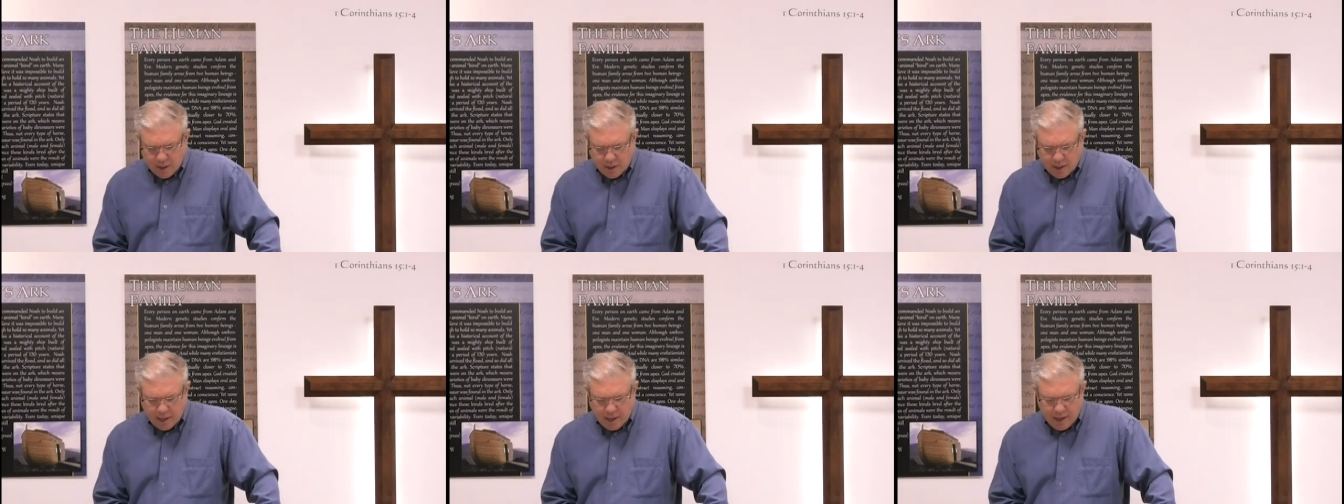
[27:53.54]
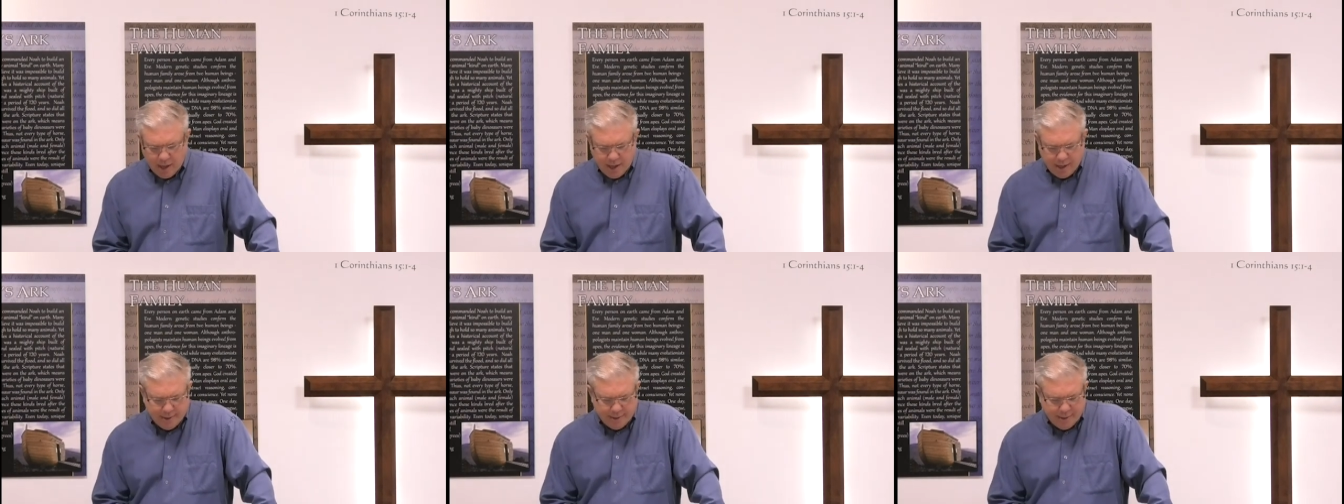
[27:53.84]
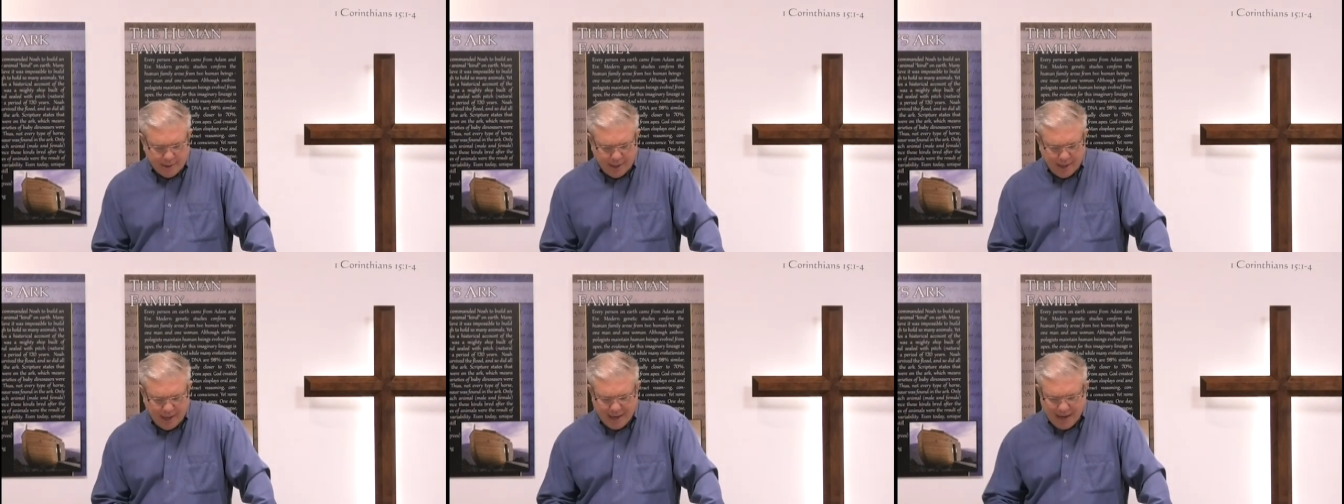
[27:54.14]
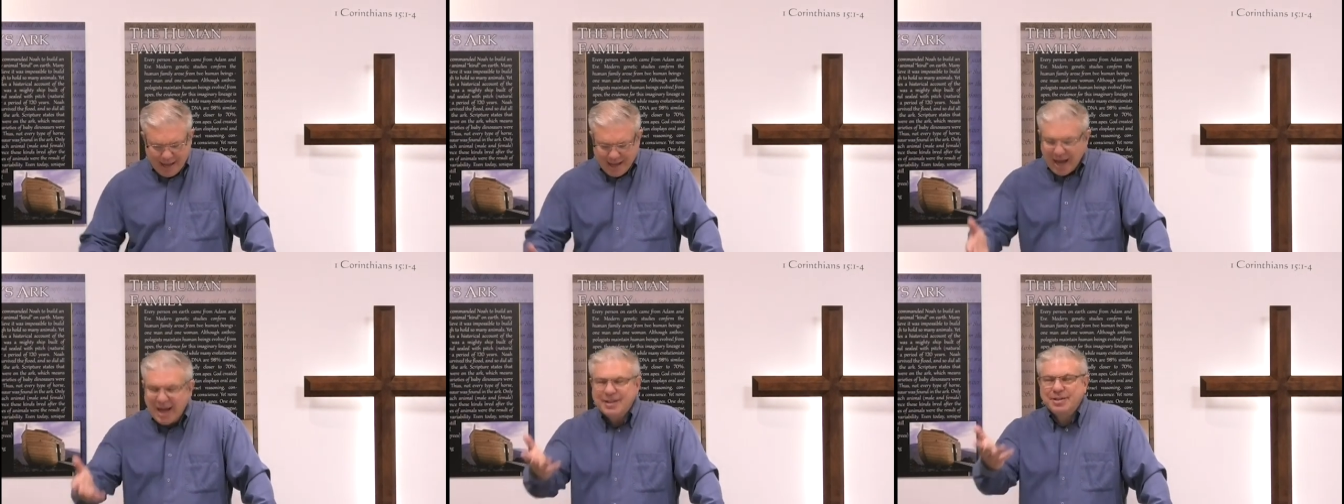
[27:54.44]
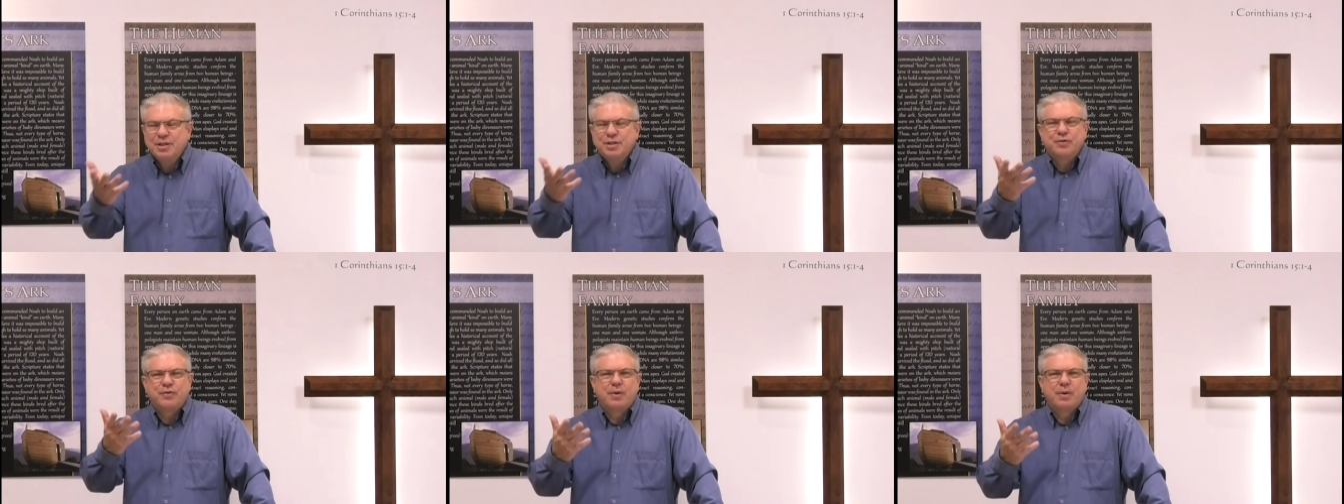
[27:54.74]
And, uh, and I
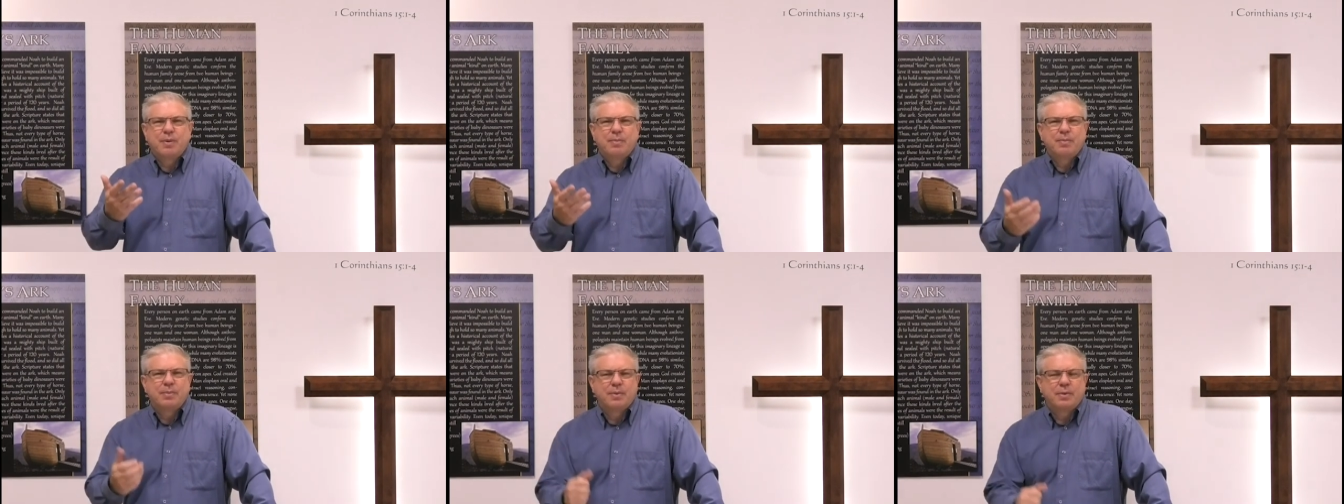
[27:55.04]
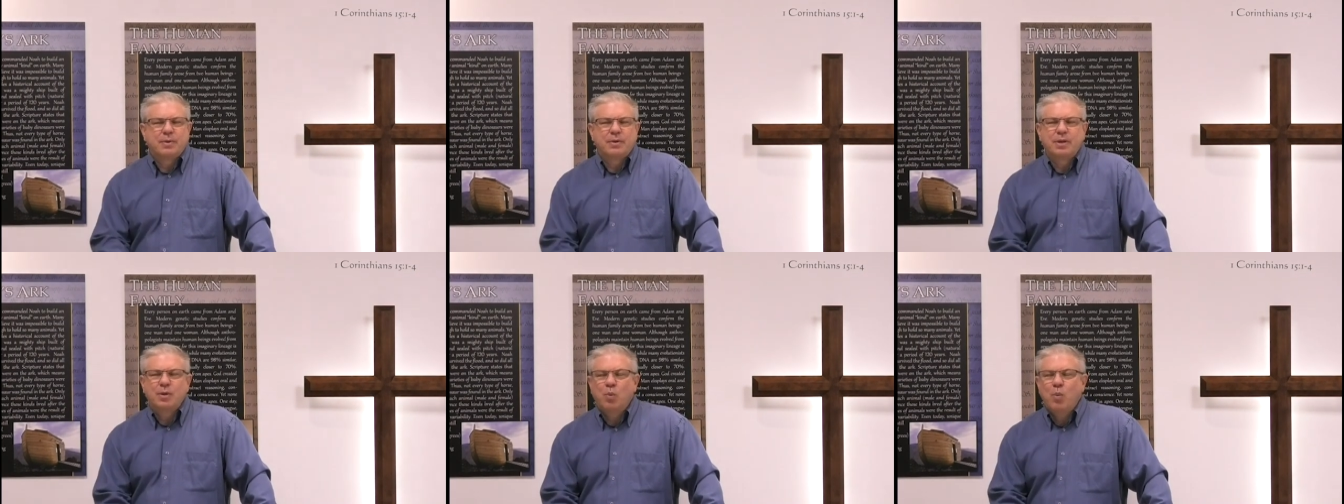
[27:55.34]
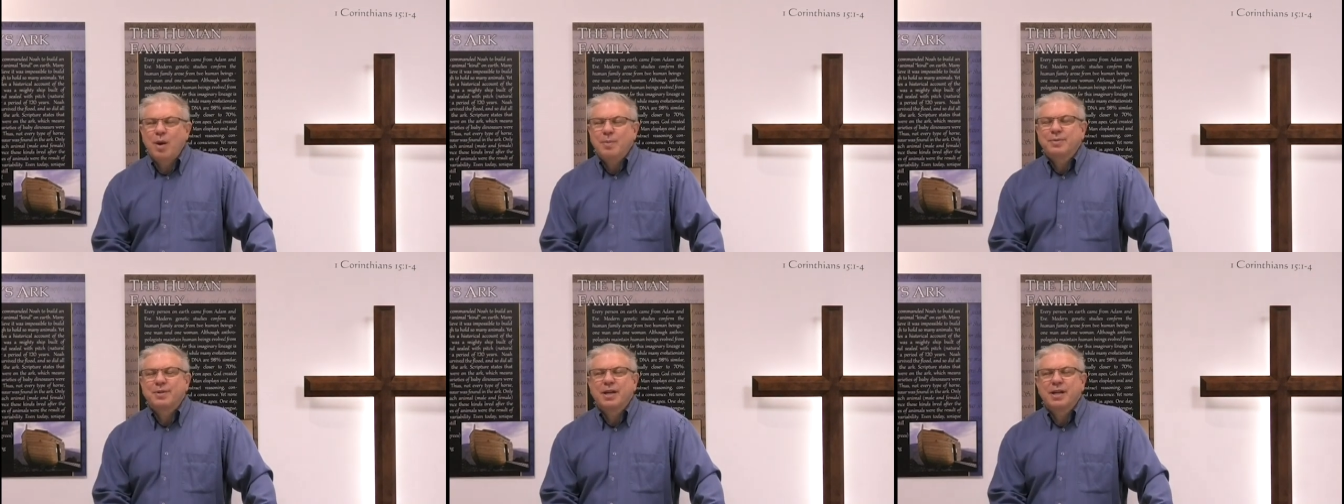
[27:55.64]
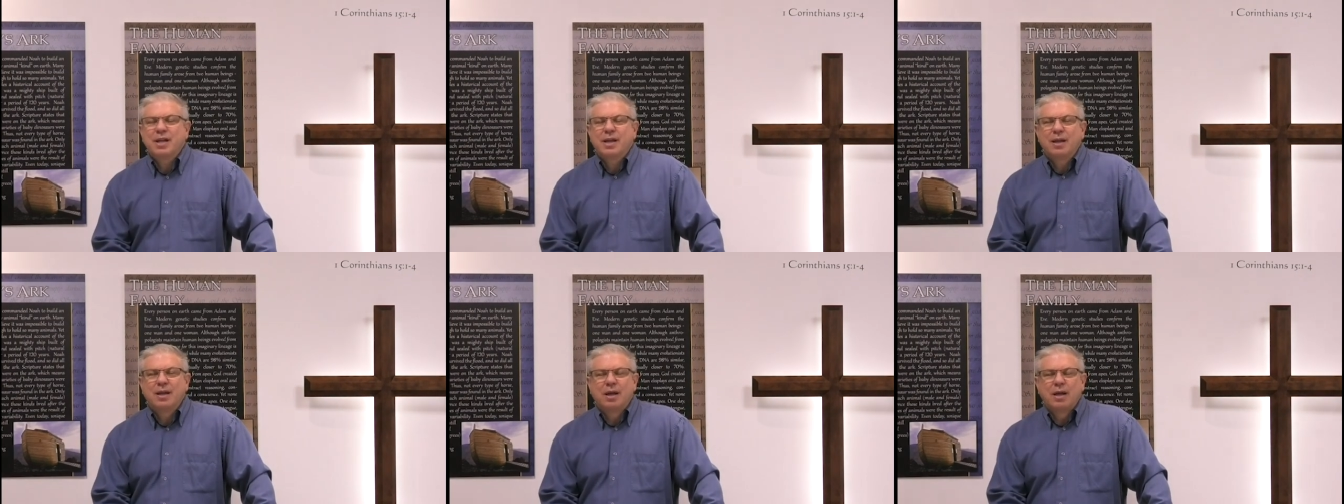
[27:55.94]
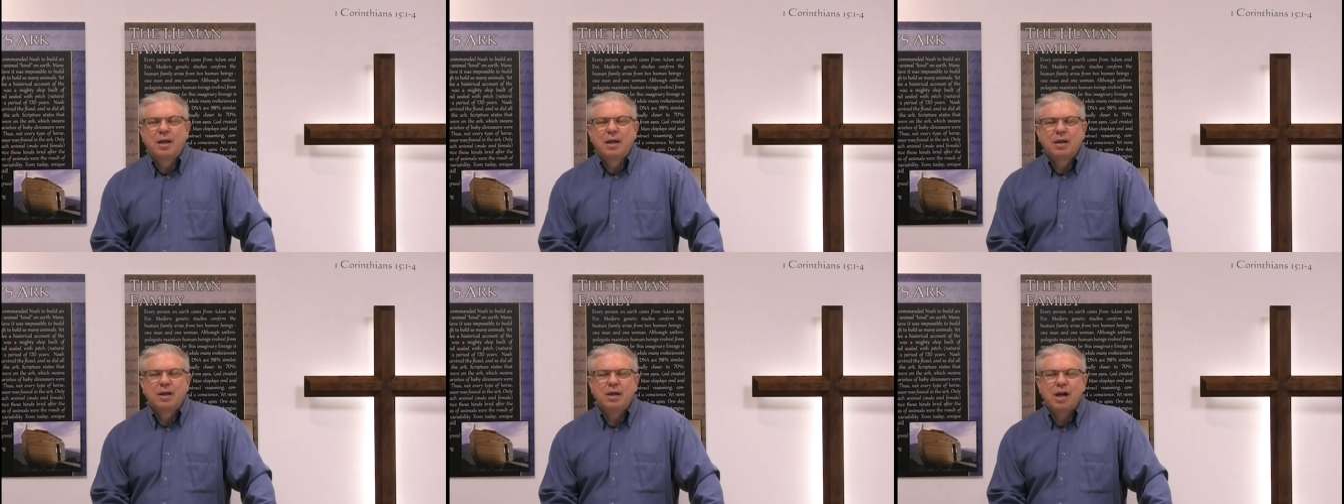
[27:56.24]
got this from the website
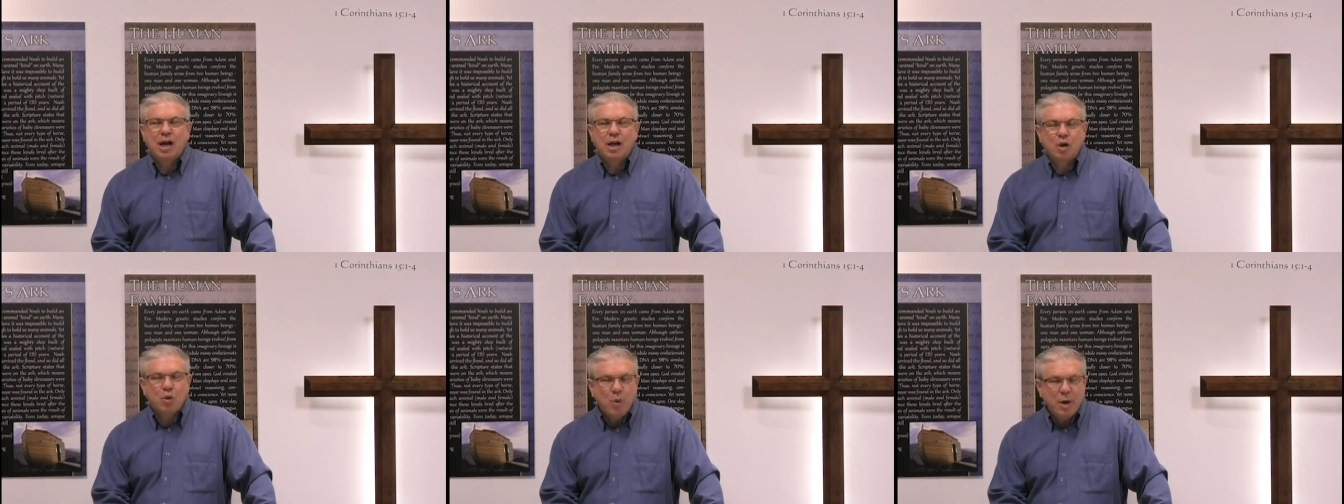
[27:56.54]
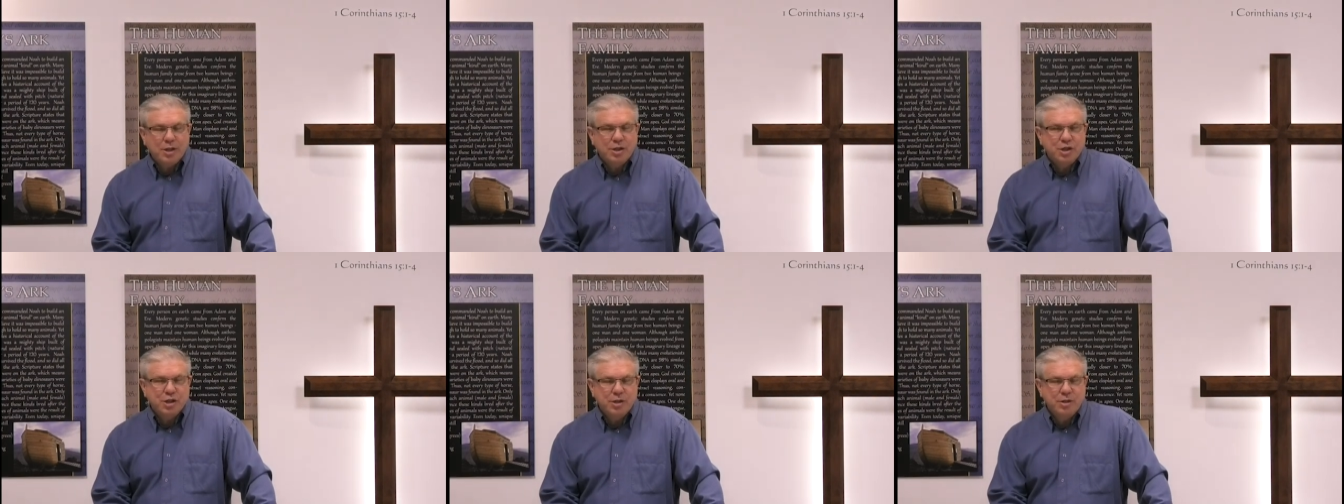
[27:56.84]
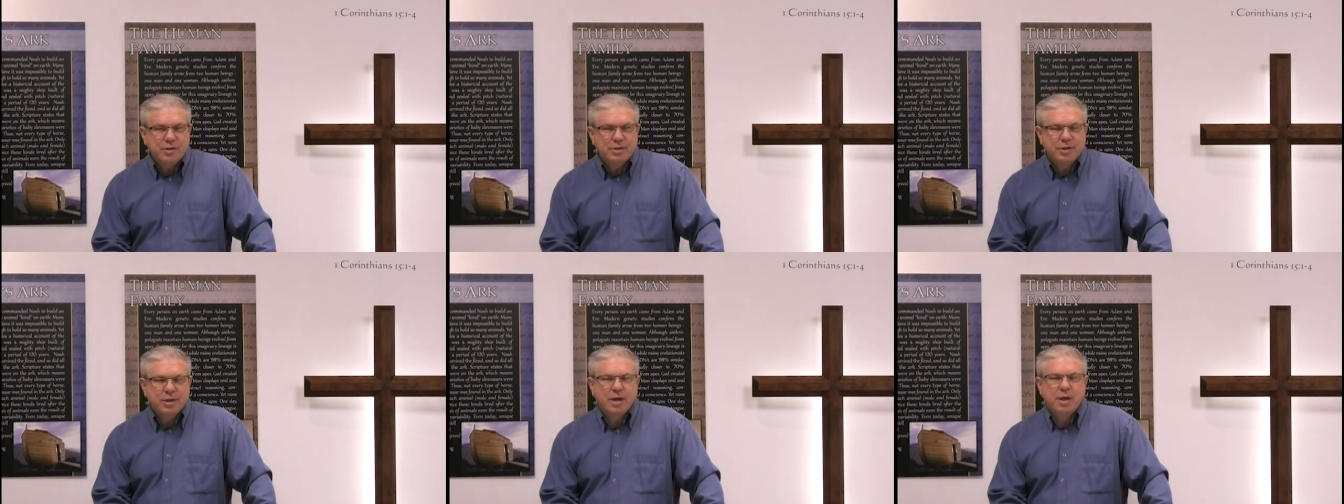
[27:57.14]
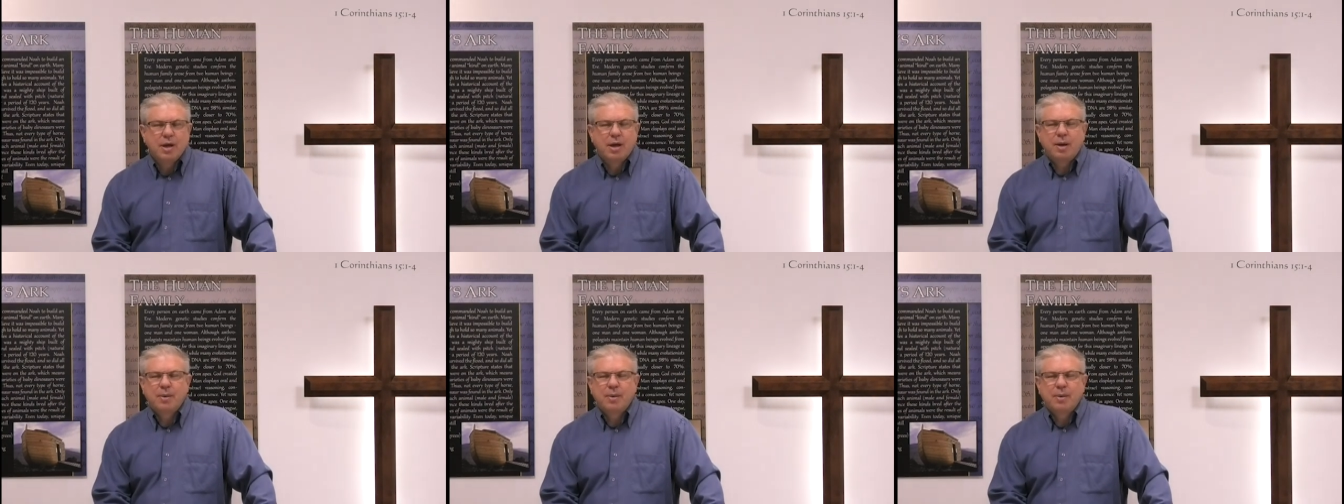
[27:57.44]
Got Questions.